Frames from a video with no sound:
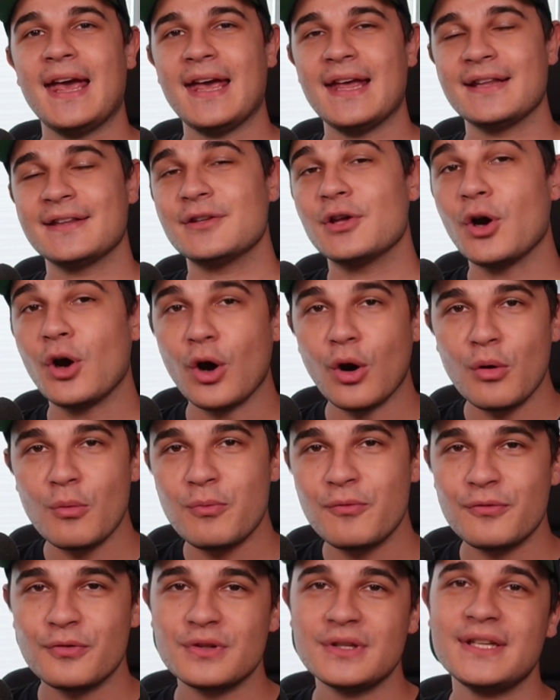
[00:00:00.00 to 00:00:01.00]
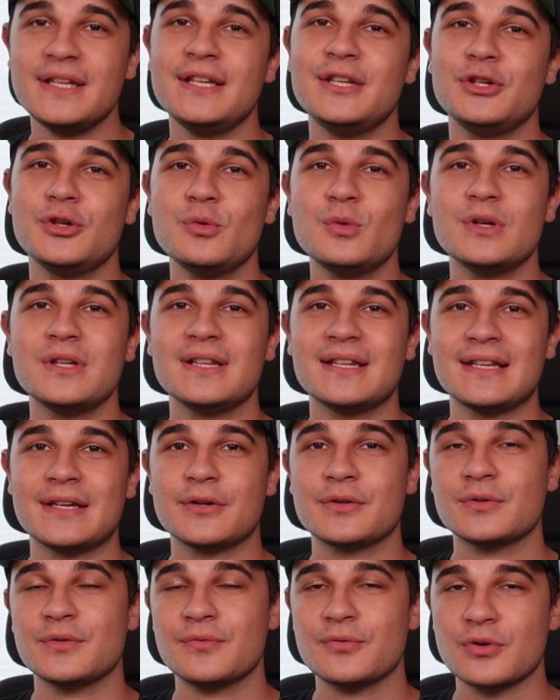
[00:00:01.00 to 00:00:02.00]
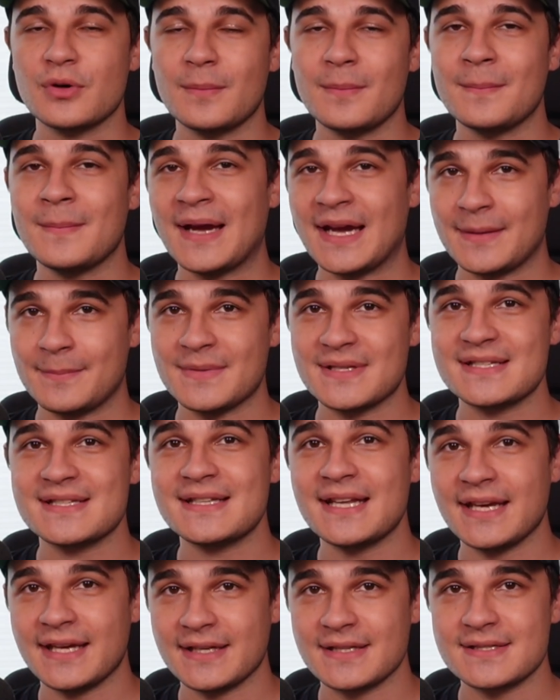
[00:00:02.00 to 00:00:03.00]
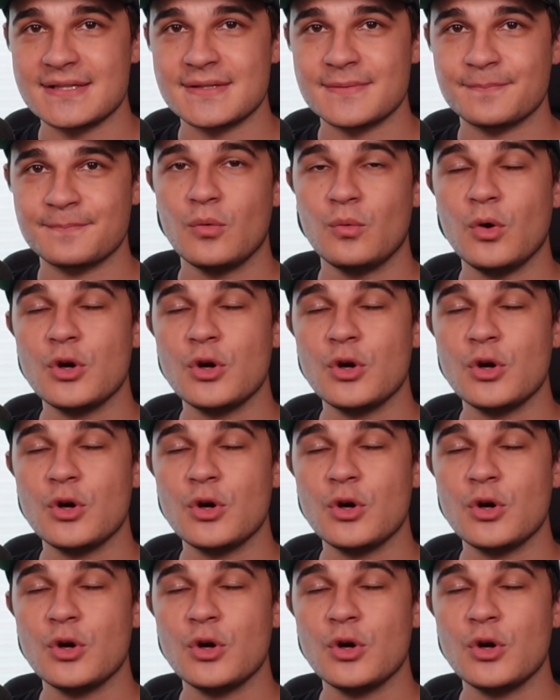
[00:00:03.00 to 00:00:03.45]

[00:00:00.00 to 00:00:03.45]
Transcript: and hopefully you will learn from my mistakes.